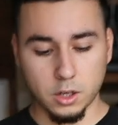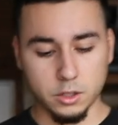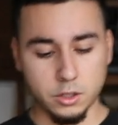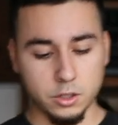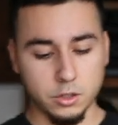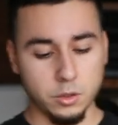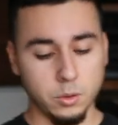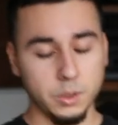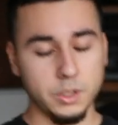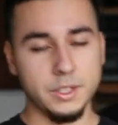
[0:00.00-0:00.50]

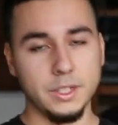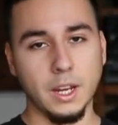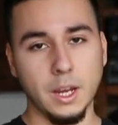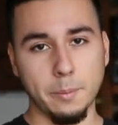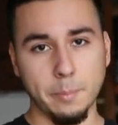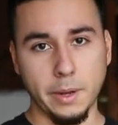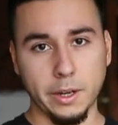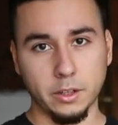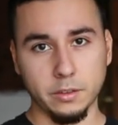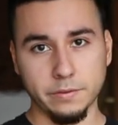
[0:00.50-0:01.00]
onto a
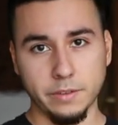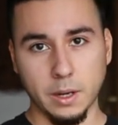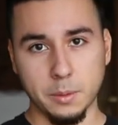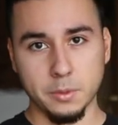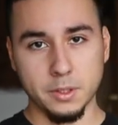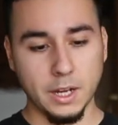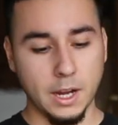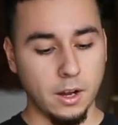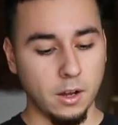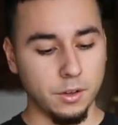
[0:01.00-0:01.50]
damp
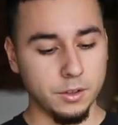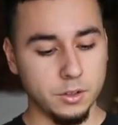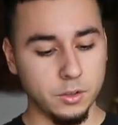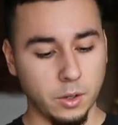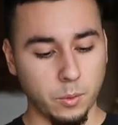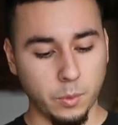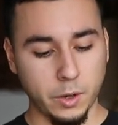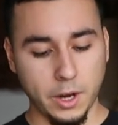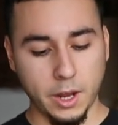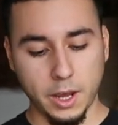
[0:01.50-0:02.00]
microfiber towel.
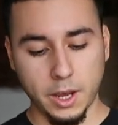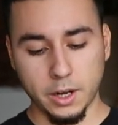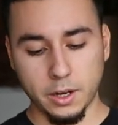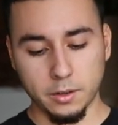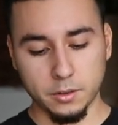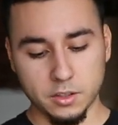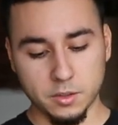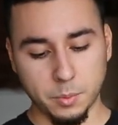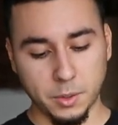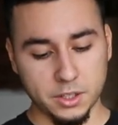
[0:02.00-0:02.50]
So I went ahead
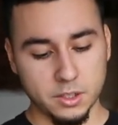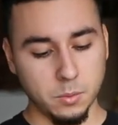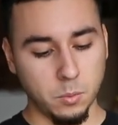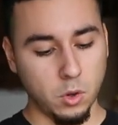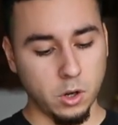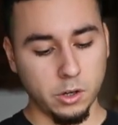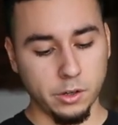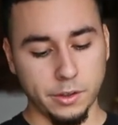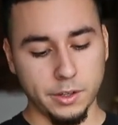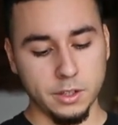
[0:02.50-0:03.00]
and sprayed some
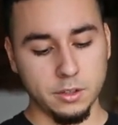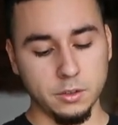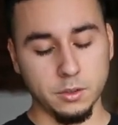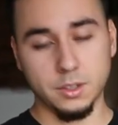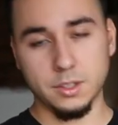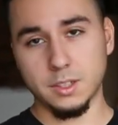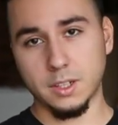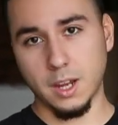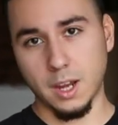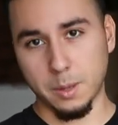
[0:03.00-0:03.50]
water on this so
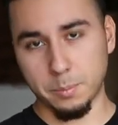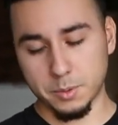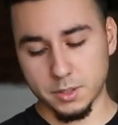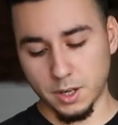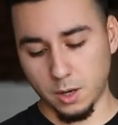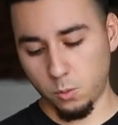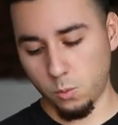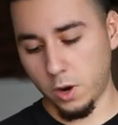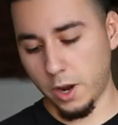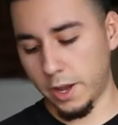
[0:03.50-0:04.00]
it's damp, it's
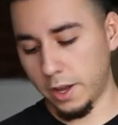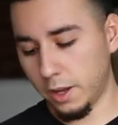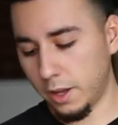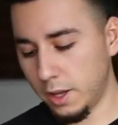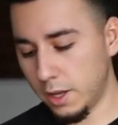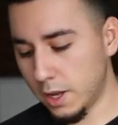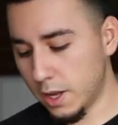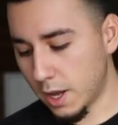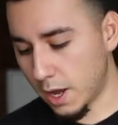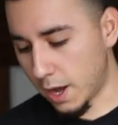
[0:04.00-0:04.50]
not wet.
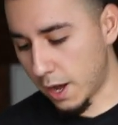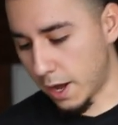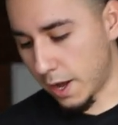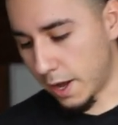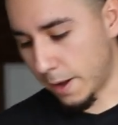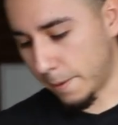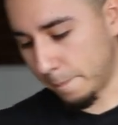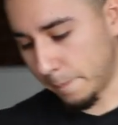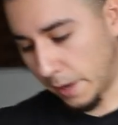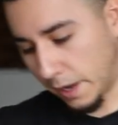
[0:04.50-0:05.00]

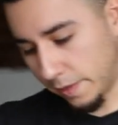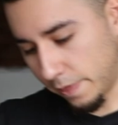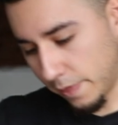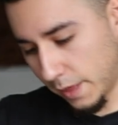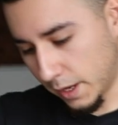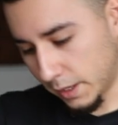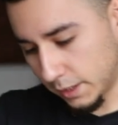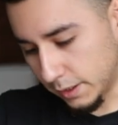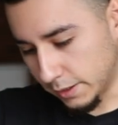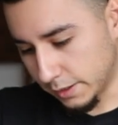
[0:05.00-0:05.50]
And
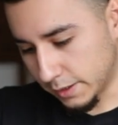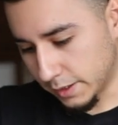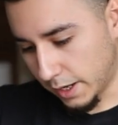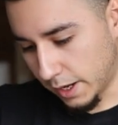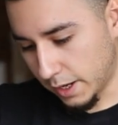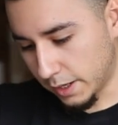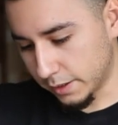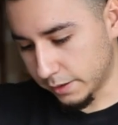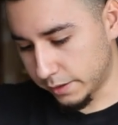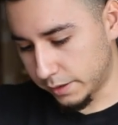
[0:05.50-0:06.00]
then it
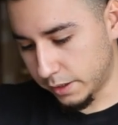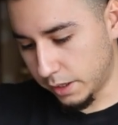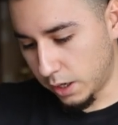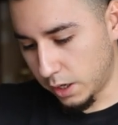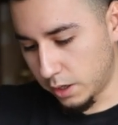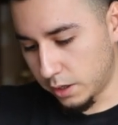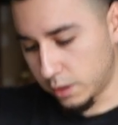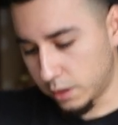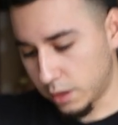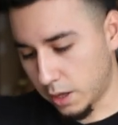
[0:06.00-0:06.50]
says
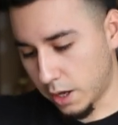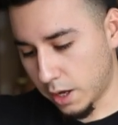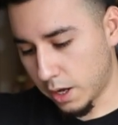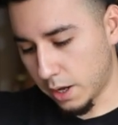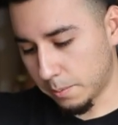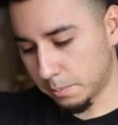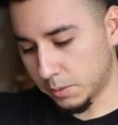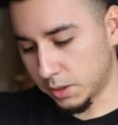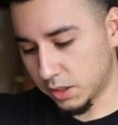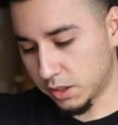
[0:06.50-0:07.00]

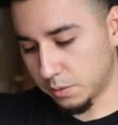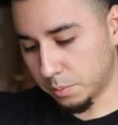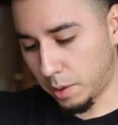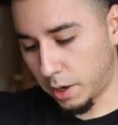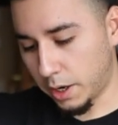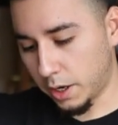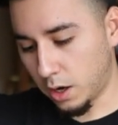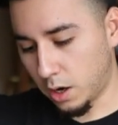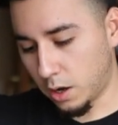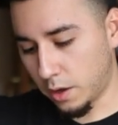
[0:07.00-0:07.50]
to
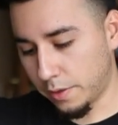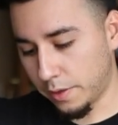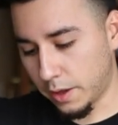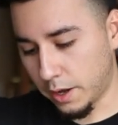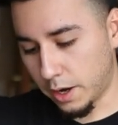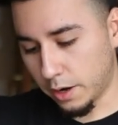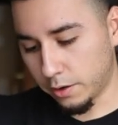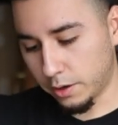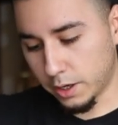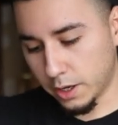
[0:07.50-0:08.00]
spray it on
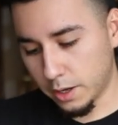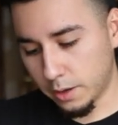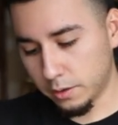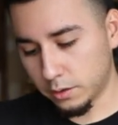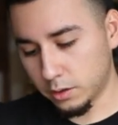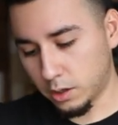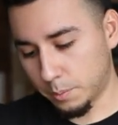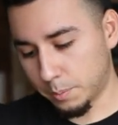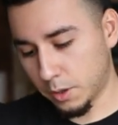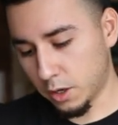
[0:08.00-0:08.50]
the area,
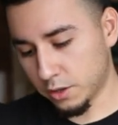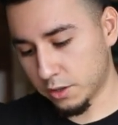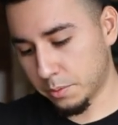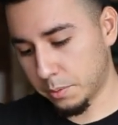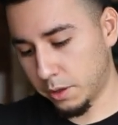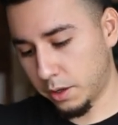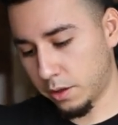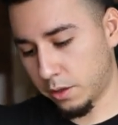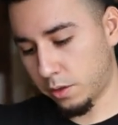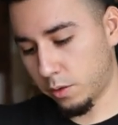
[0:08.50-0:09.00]

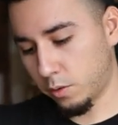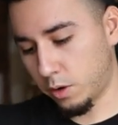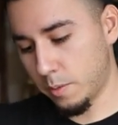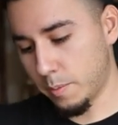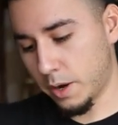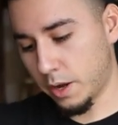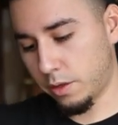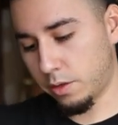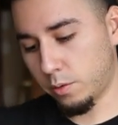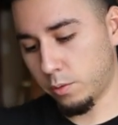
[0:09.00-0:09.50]
approximately 3
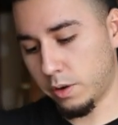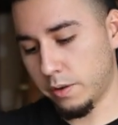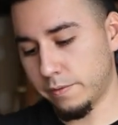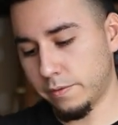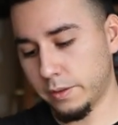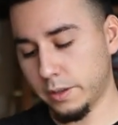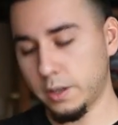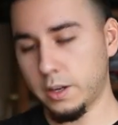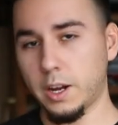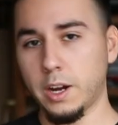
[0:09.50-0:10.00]
by 3
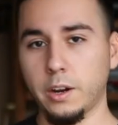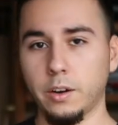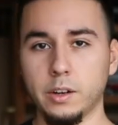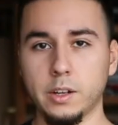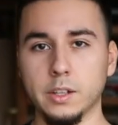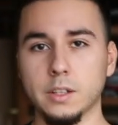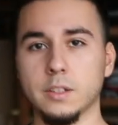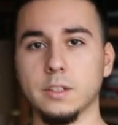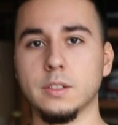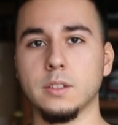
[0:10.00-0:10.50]
foot
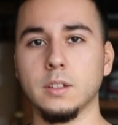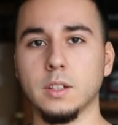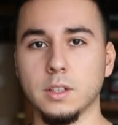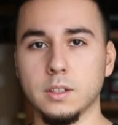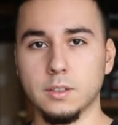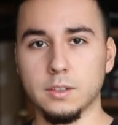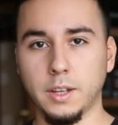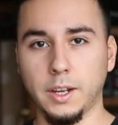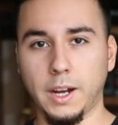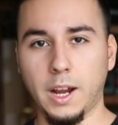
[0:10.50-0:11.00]
areas
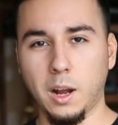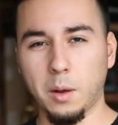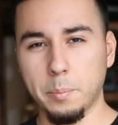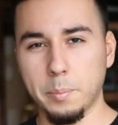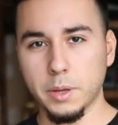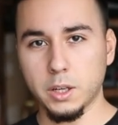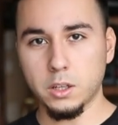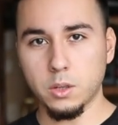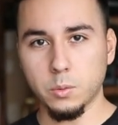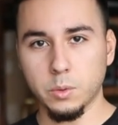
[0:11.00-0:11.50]
is like how
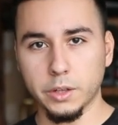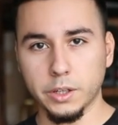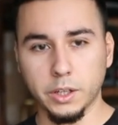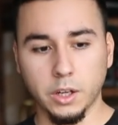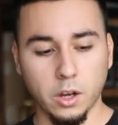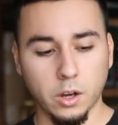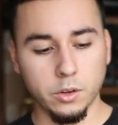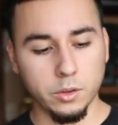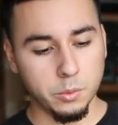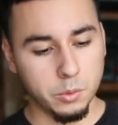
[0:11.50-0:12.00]
big you want to
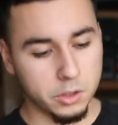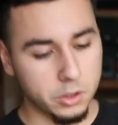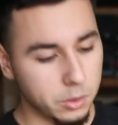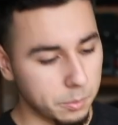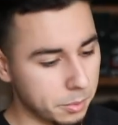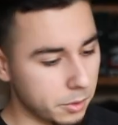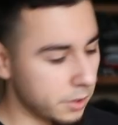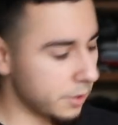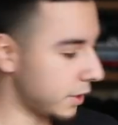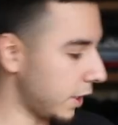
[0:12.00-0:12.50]
go. You want to
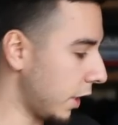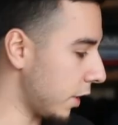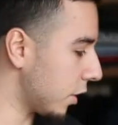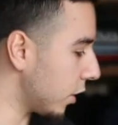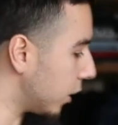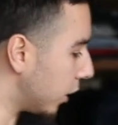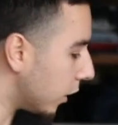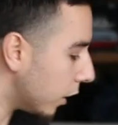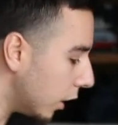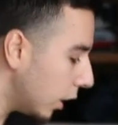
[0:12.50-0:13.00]
do it per
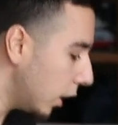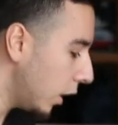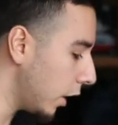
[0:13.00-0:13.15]
section.